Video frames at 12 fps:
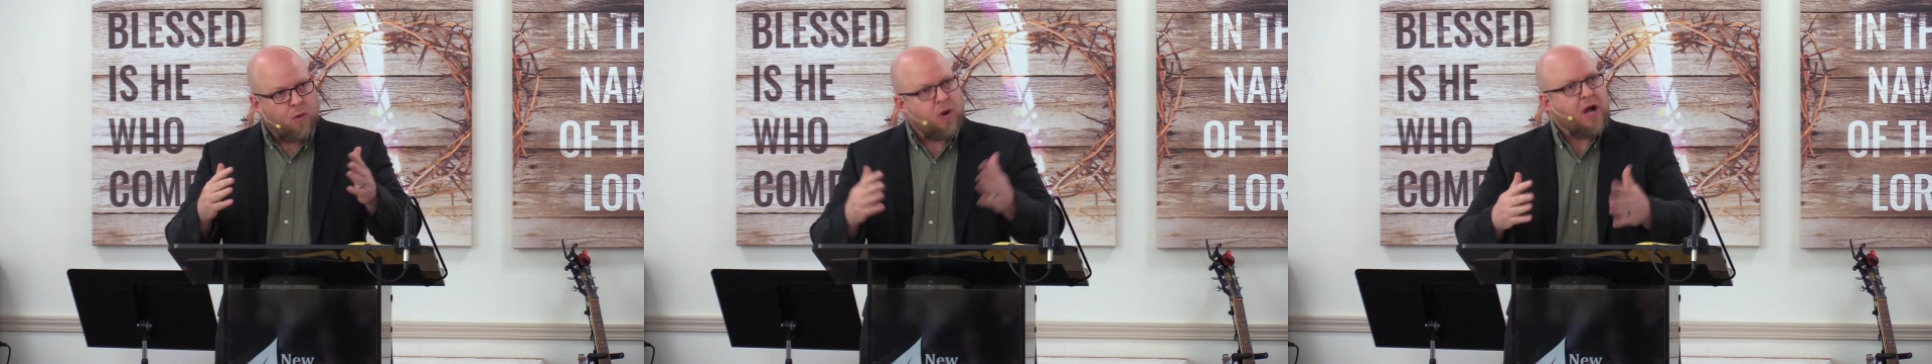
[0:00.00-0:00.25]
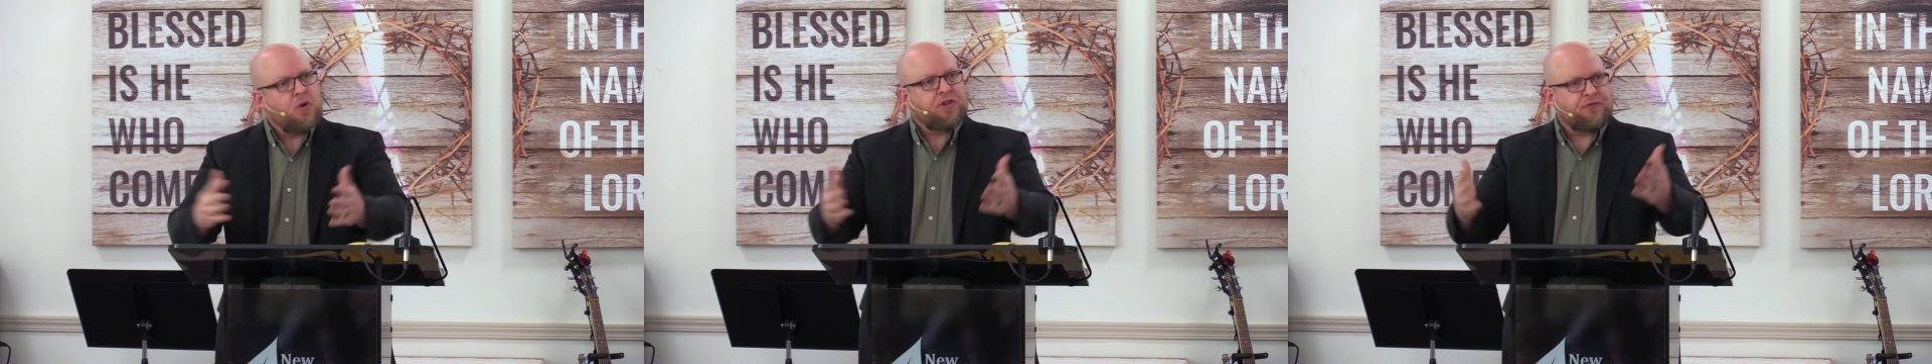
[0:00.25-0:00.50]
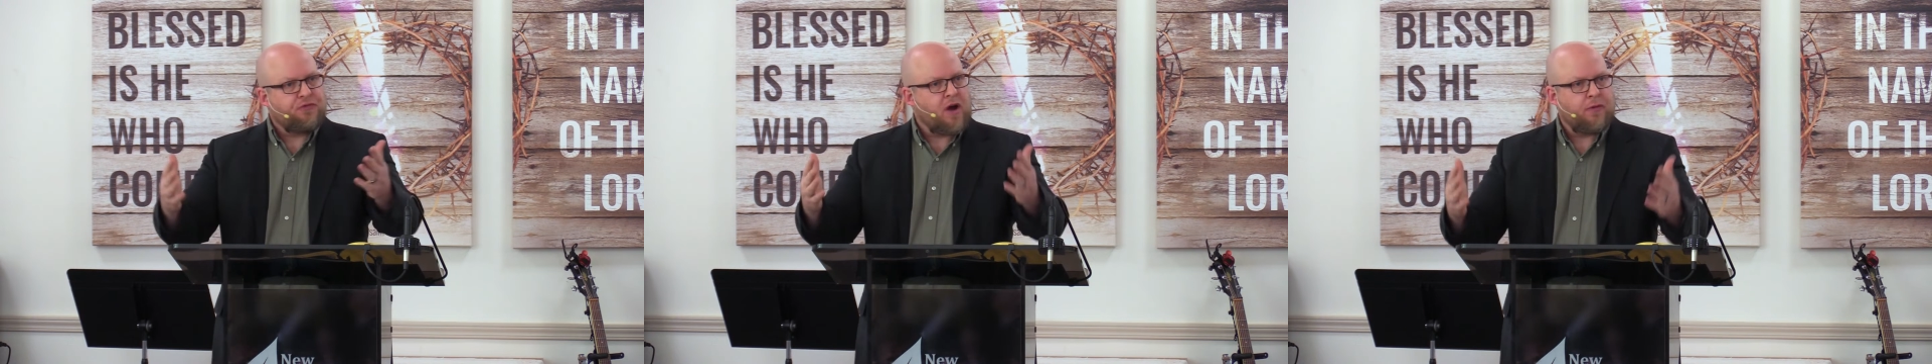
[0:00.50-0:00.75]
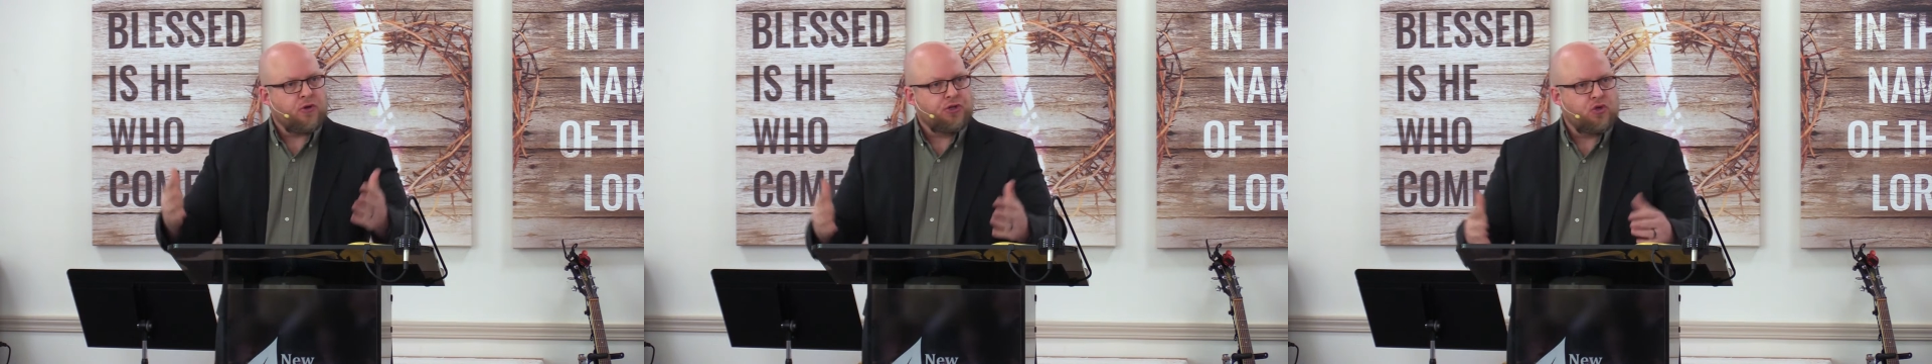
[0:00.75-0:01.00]
Now, why would the
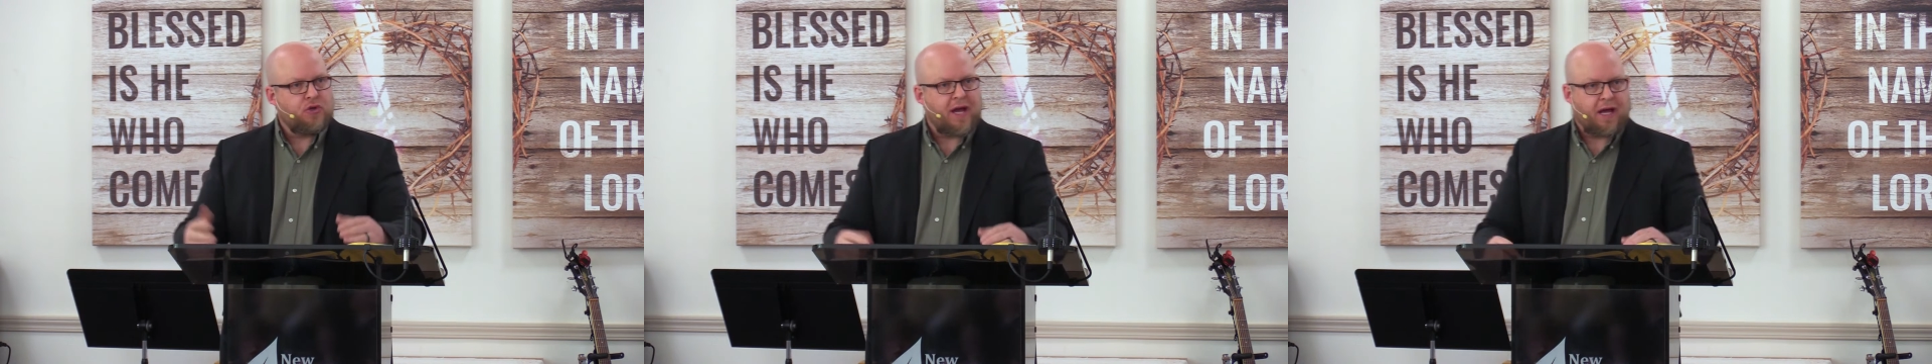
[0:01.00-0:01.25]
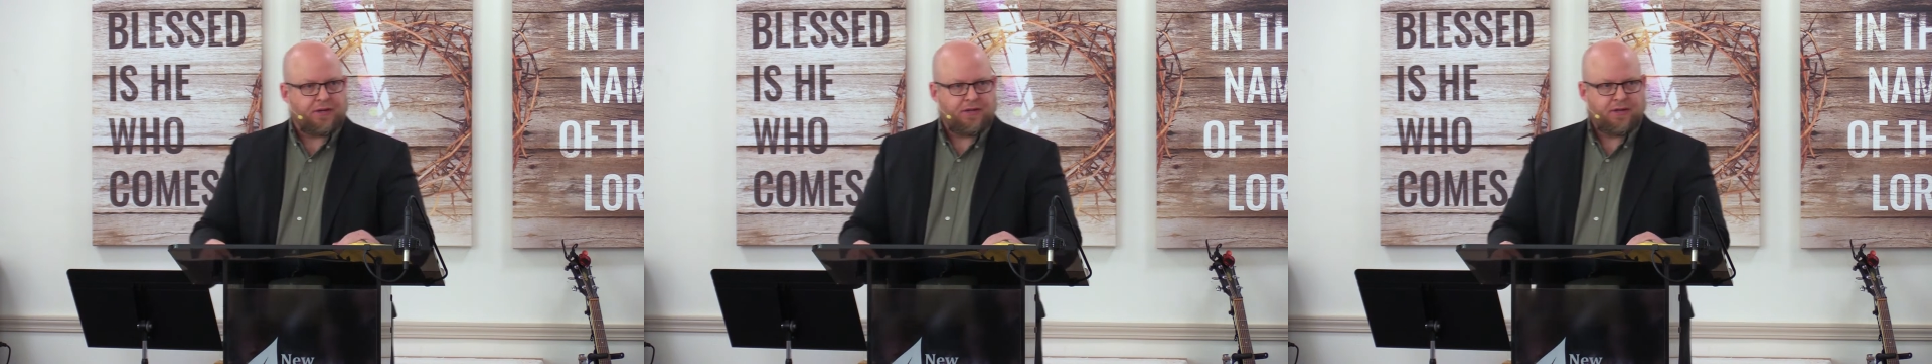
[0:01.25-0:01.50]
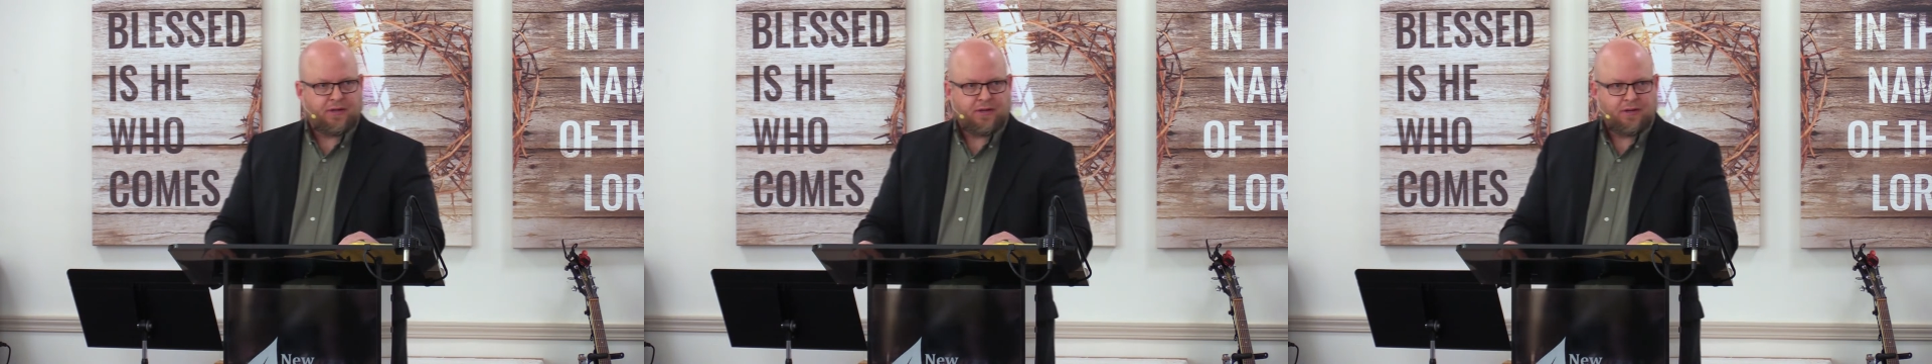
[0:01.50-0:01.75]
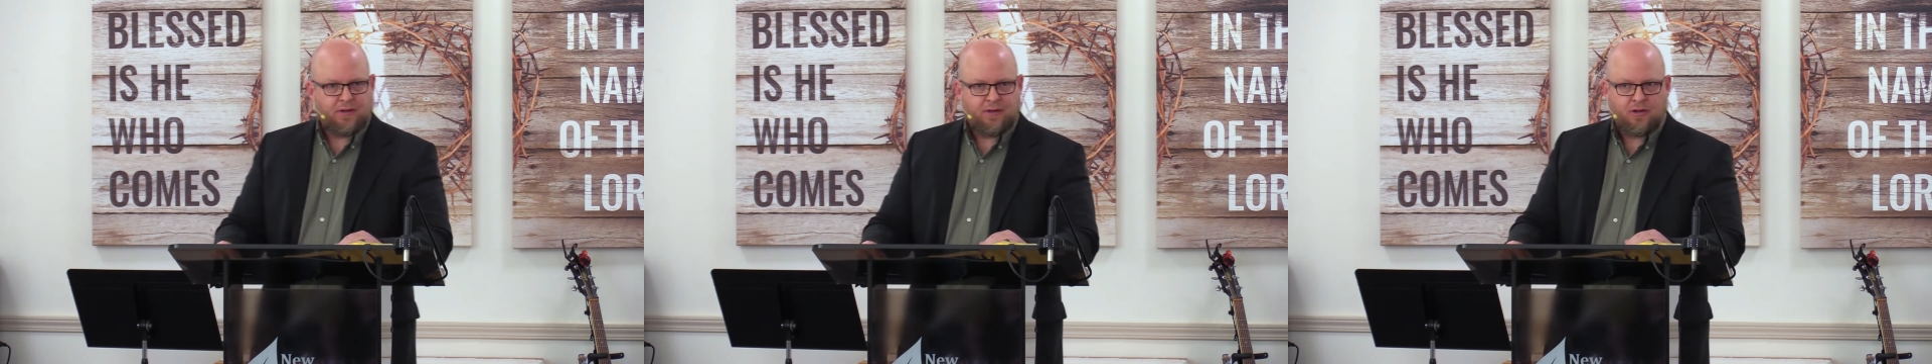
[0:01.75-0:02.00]
Father do that?
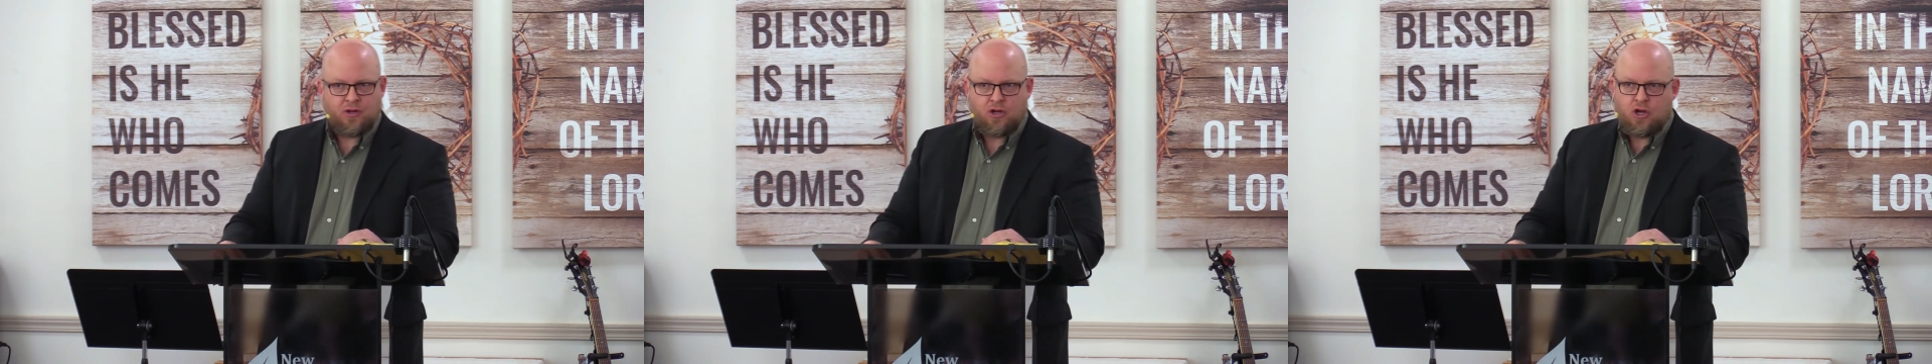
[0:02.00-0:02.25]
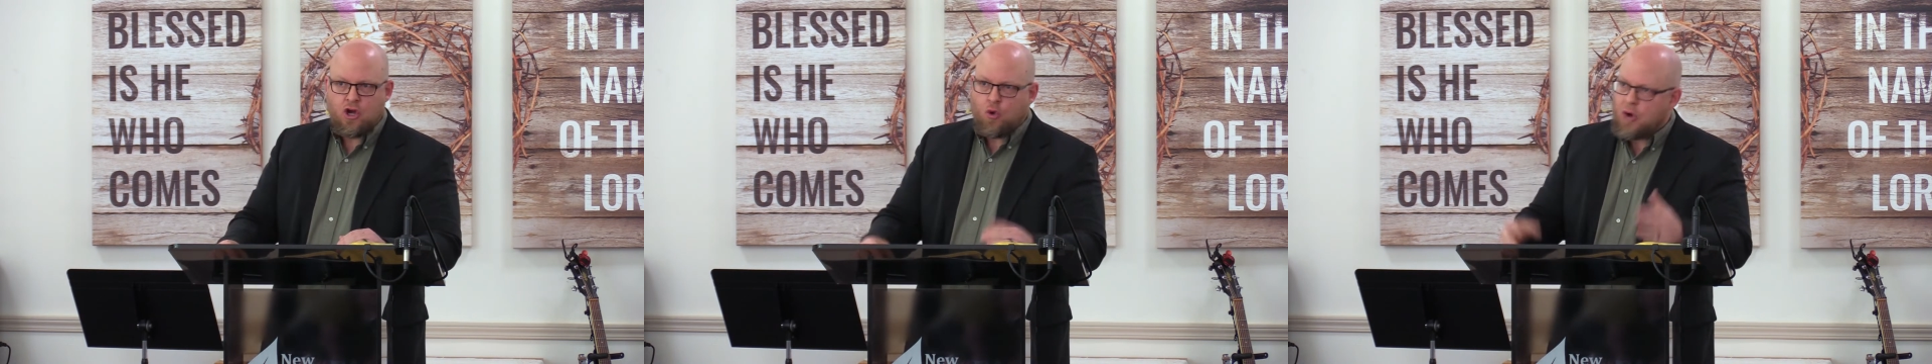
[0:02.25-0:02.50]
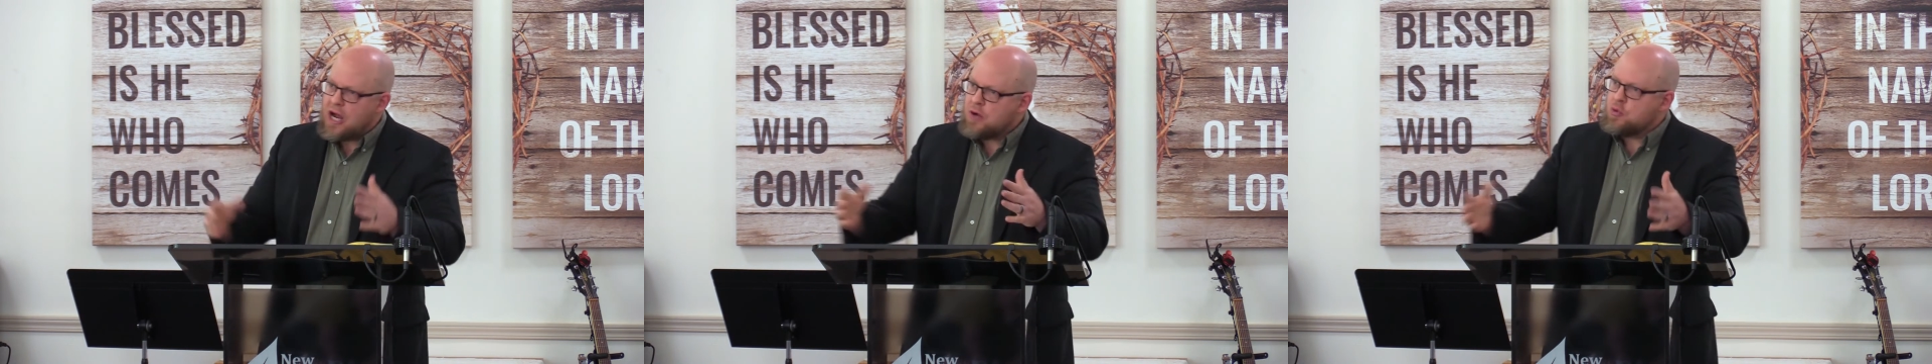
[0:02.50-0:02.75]
Why